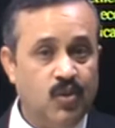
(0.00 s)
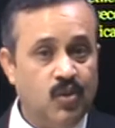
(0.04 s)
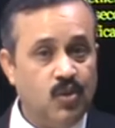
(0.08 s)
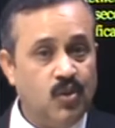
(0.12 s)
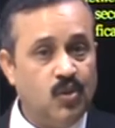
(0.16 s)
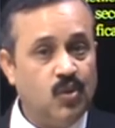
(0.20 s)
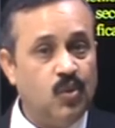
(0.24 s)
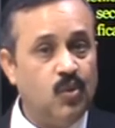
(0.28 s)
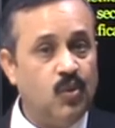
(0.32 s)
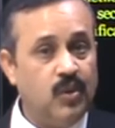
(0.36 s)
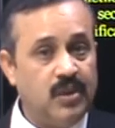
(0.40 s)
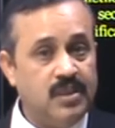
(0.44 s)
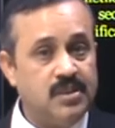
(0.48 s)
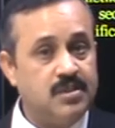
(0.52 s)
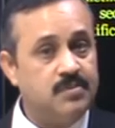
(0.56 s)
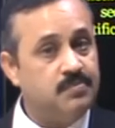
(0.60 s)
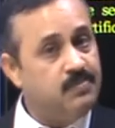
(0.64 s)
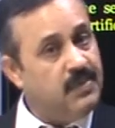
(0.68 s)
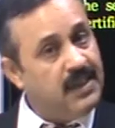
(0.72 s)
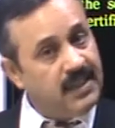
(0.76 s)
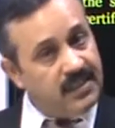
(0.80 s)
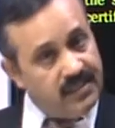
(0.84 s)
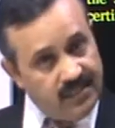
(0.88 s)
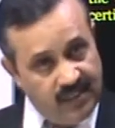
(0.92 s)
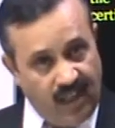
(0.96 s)
to
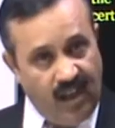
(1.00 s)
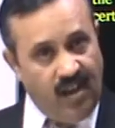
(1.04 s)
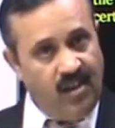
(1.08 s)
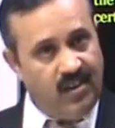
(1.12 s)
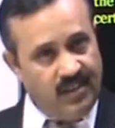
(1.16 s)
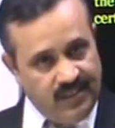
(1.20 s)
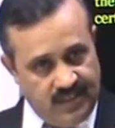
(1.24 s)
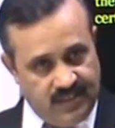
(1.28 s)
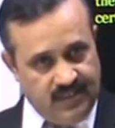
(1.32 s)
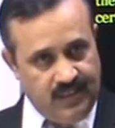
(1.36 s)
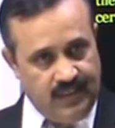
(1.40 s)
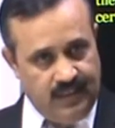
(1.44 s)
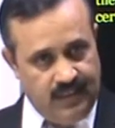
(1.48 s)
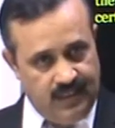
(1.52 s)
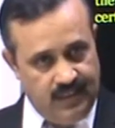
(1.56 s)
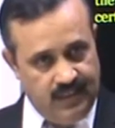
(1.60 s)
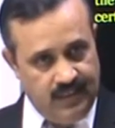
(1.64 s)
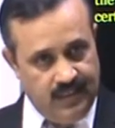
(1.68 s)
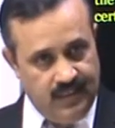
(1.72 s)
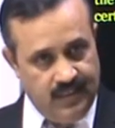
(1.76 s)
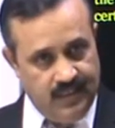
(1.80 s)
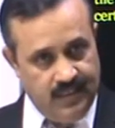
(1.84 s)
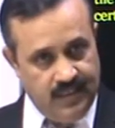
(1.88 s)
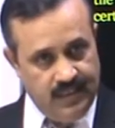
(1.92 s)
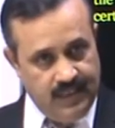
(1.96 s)
inspect the original.
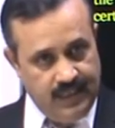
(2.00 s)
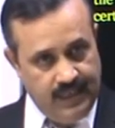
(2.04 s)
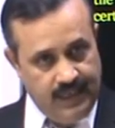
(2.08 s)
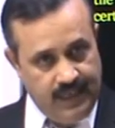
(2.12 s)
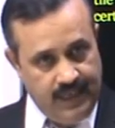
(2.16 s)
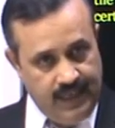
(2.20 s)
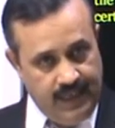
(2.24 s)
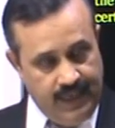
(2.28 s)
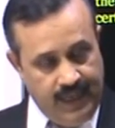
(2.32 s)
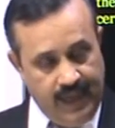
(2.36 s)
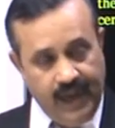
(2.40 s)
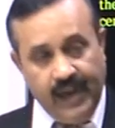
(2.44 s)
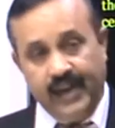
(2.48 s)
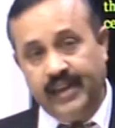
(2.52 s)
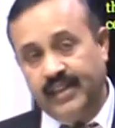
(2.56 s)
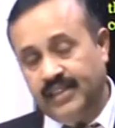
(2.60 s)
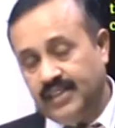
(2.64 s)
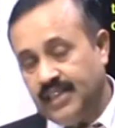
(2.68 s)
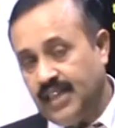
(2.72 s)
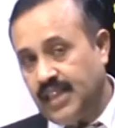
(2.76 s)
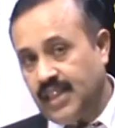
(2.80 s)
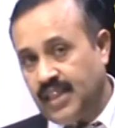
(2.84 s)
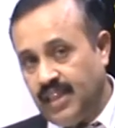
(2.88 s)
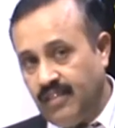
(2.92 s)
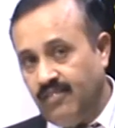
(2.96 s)
And in
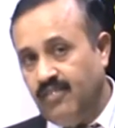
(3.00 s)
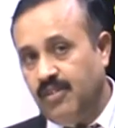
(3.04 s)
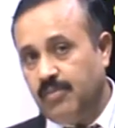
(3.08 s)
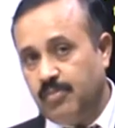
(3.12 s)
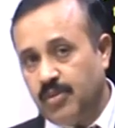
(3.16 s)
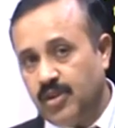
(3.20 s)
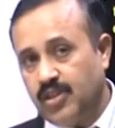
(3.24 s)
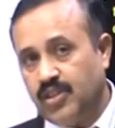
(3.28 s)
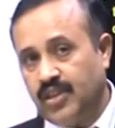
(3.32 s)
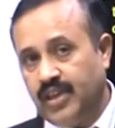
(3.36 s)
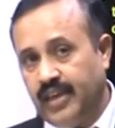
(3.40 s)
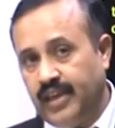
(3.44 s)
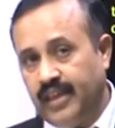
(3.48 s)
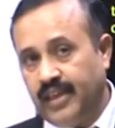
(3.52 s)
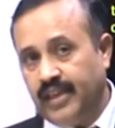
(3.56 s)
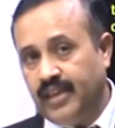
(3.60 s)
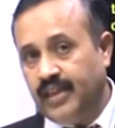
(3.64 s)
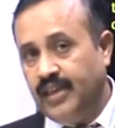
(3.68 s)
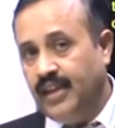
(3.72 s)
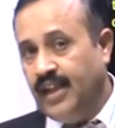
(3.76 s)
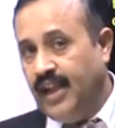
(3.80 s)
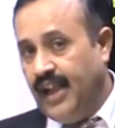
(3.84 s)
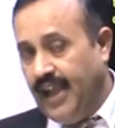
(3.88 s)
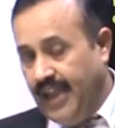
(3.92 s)
the civil proceeding,